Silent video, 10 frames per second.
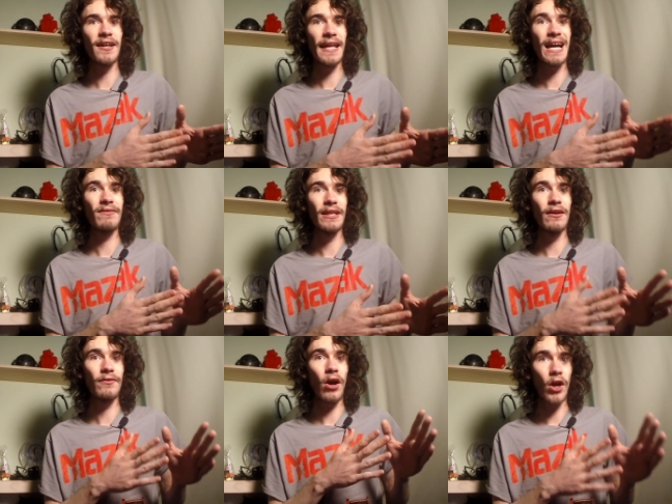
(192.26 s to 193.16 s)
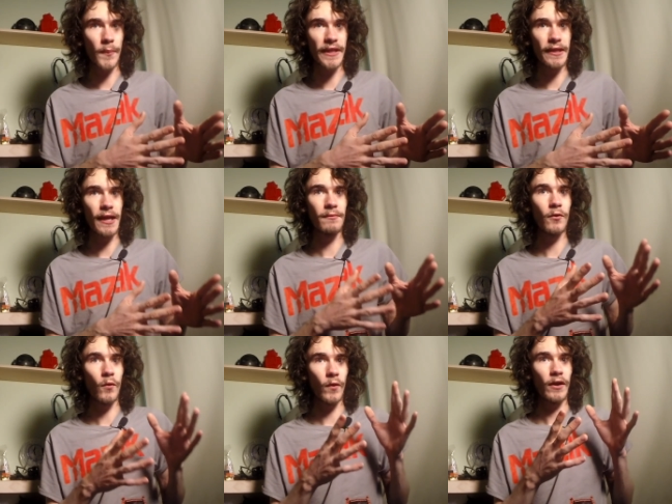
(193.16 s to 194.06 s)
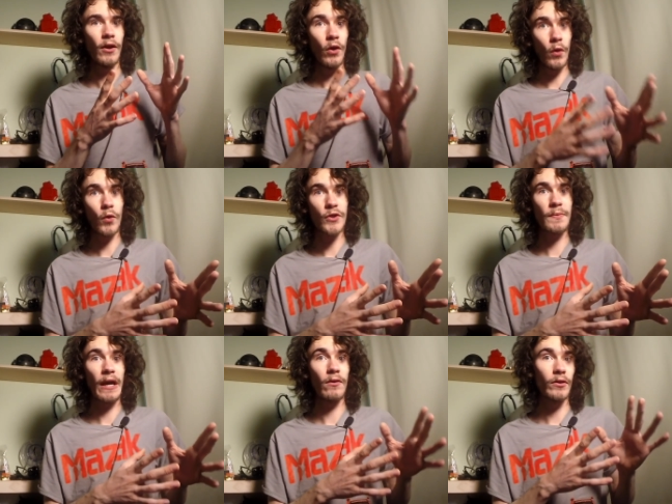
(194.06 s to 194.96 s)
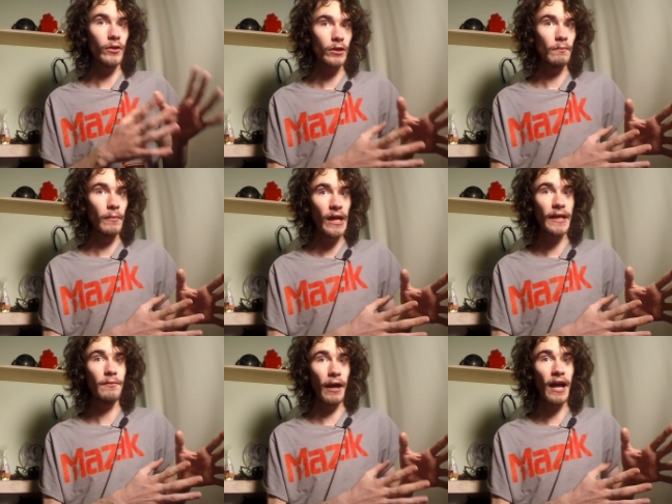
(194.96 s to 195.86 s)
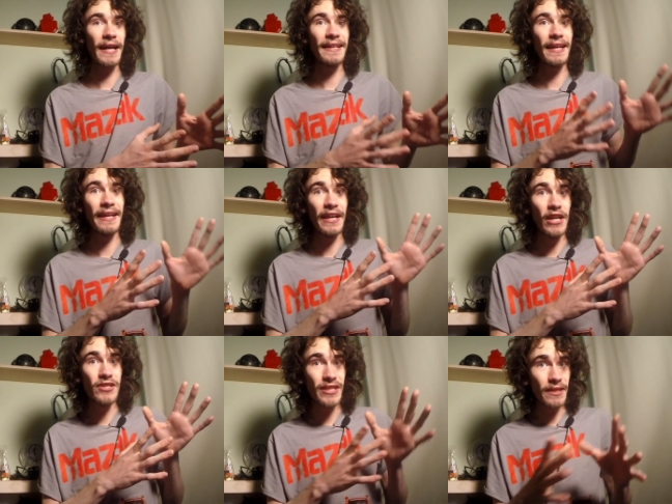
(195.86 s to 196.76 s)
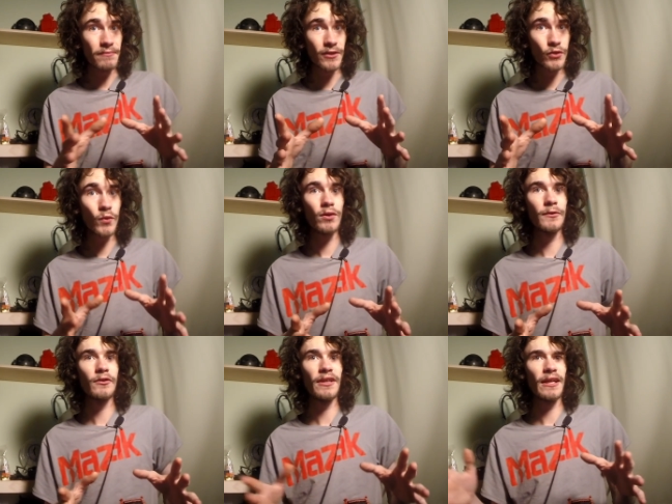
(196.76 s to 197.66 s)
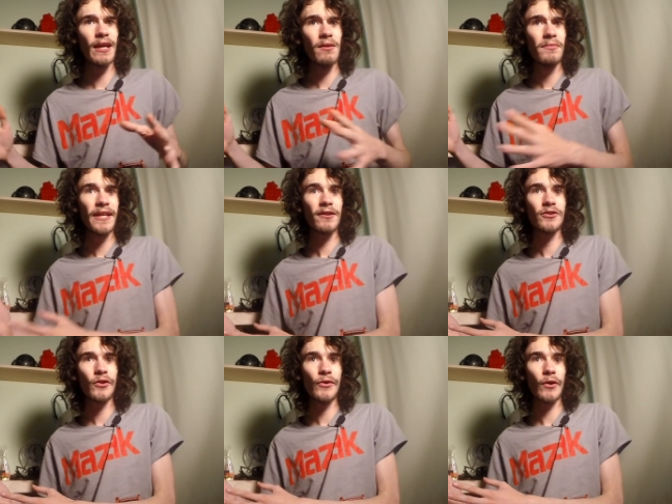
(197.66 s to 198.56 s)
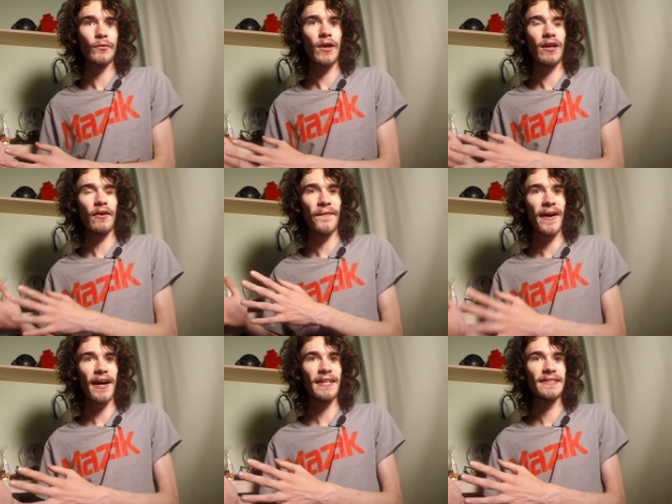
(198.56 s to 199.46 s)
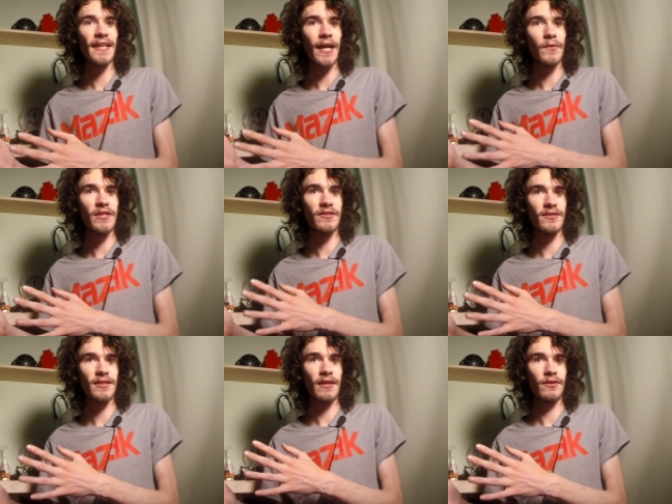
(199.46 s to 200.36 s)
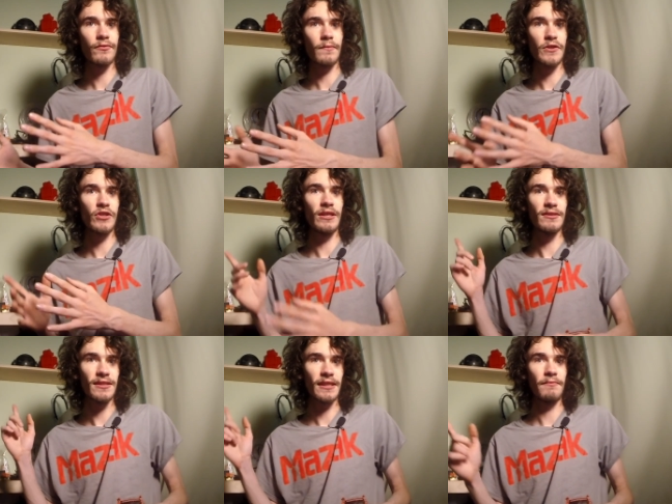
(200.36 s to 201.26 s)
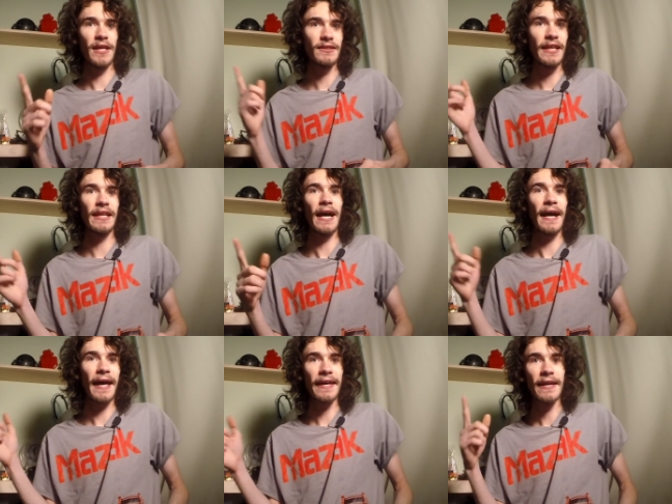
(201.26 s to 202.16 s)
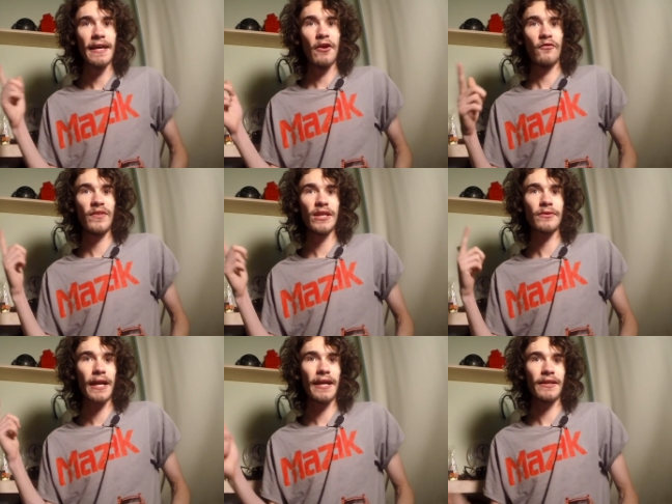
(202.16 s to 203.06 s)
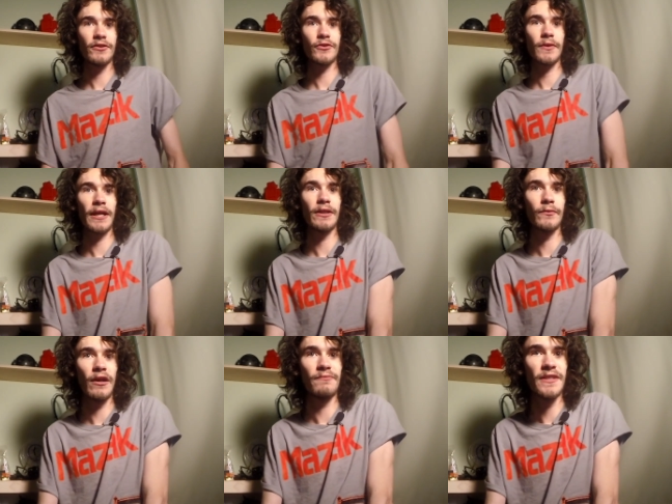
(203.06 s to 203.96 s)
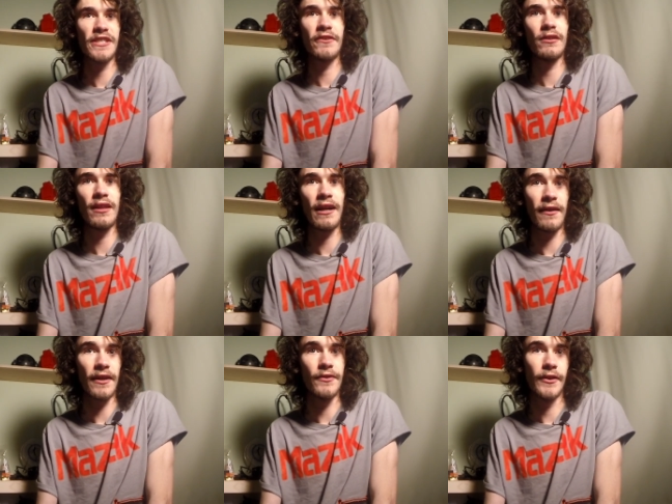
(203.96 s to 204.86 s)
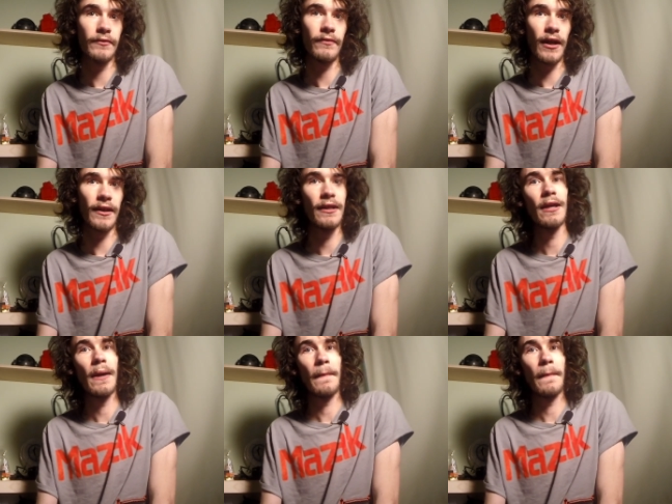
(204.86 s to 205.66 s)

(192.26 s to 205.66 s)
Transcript: not have enough R P M or horsepower or combined behind it to keep the tool moving, but also don't run it on the high side, which is intended for machines that can maintain a high feed rate and you're trying to rough material out and you're fine